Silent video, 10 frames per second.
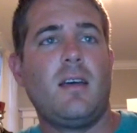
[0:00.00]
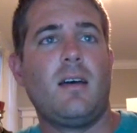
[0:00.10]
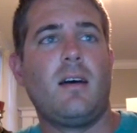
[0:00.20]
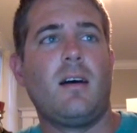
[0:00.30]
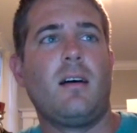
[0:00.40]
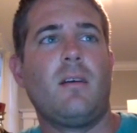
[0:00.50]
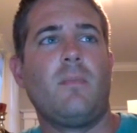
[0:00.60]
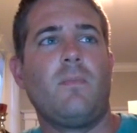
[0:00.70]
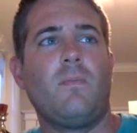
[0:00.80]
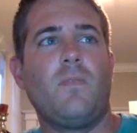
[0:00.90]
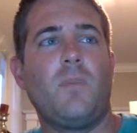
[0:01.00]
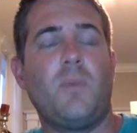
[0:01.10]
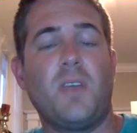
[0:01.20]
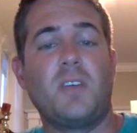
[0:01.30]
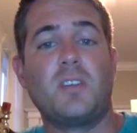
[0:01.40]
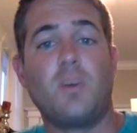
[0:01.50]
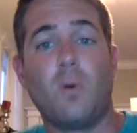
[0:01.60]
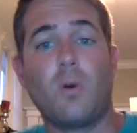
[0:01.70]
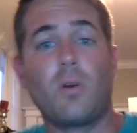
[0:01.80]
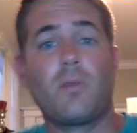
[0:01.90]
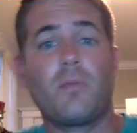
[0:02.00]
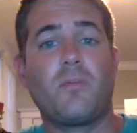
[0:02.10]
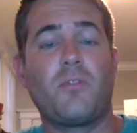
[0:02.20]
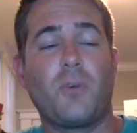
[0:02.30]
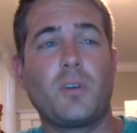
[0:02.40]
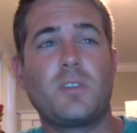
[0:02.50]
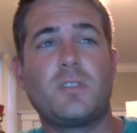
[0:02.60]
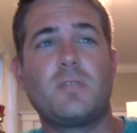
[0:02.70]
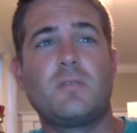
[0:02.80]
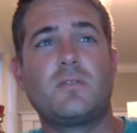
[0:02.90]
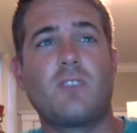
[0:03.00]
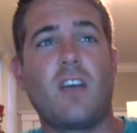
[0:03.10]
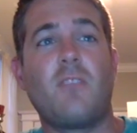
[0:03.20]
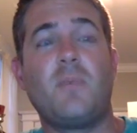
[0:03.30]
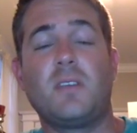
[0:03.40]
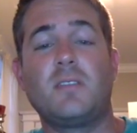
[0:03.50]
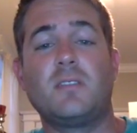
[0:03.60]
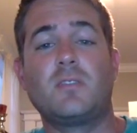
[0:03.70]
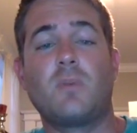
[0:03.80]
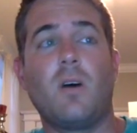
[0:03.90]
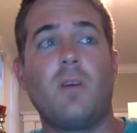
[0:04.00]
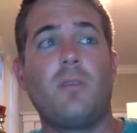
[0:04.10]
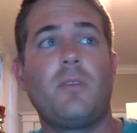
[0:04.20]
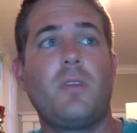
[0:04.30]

The picks in order from first draft pick to 12th